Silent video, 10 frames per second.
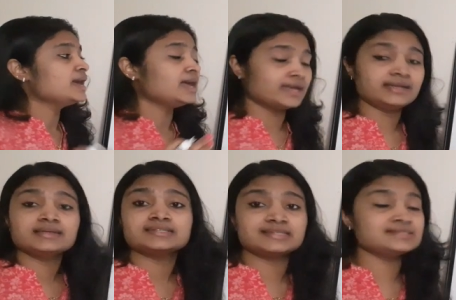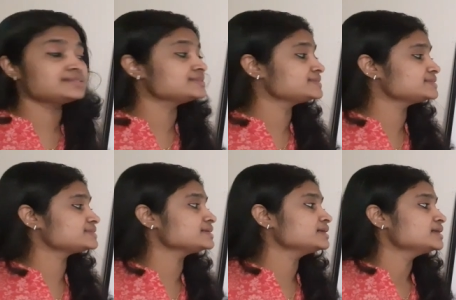And since this
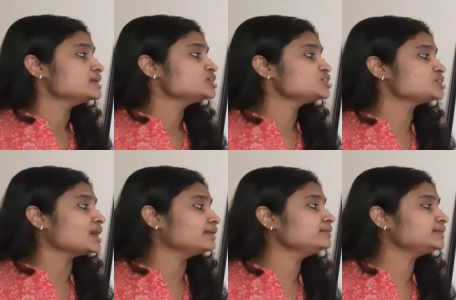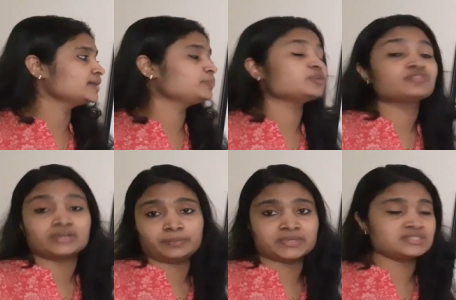is a shunt type of
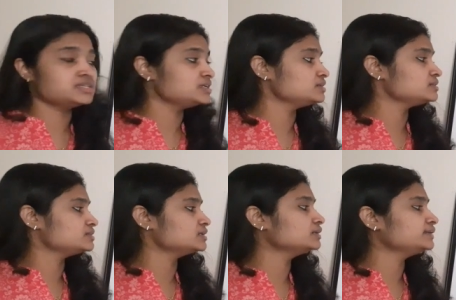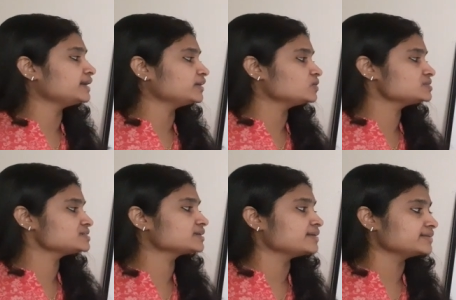clipper, see the diodes
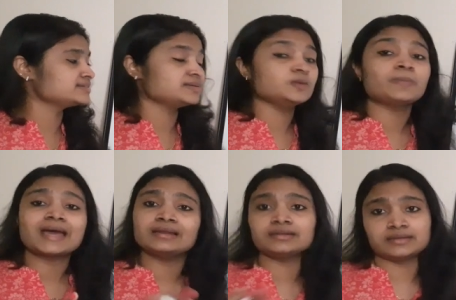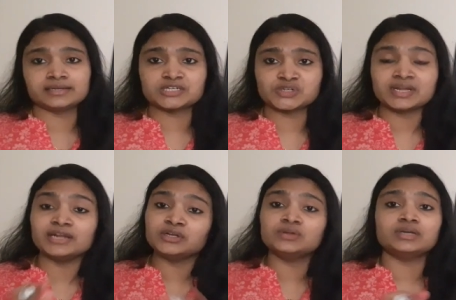are connected in parallel connection
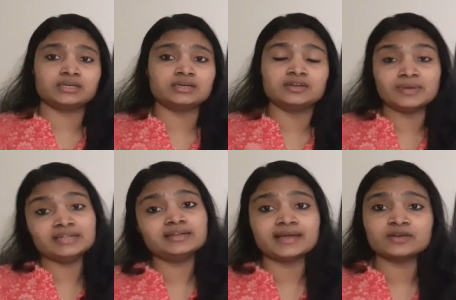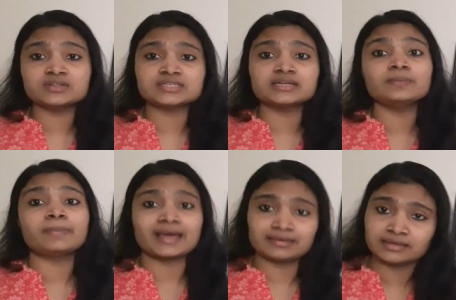and, and when the diodes are in
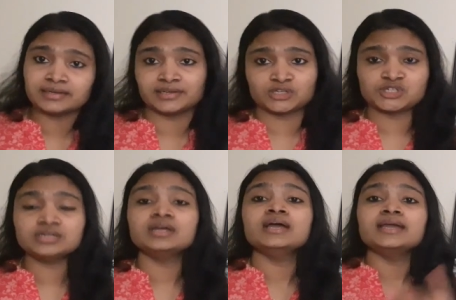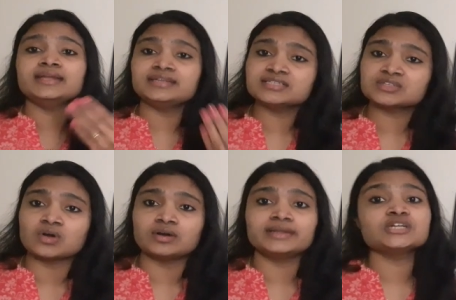parallel connection, it is
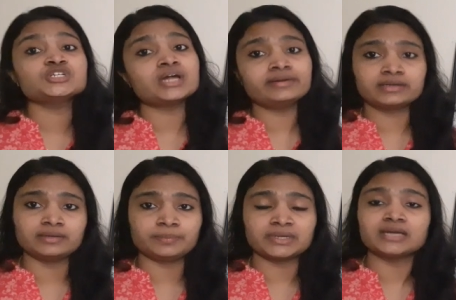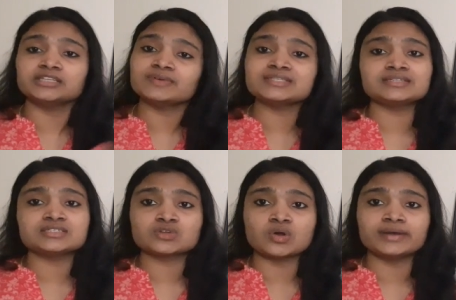called a shunt clipper. Otherwise, it
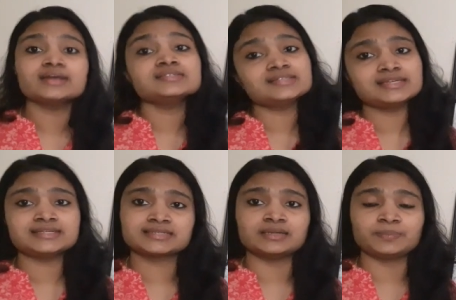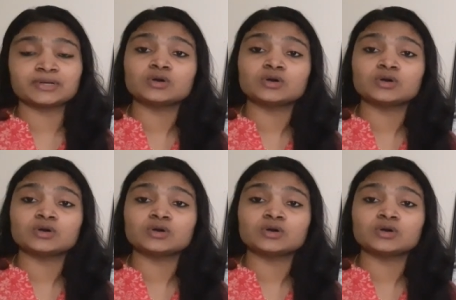is called a series clipper.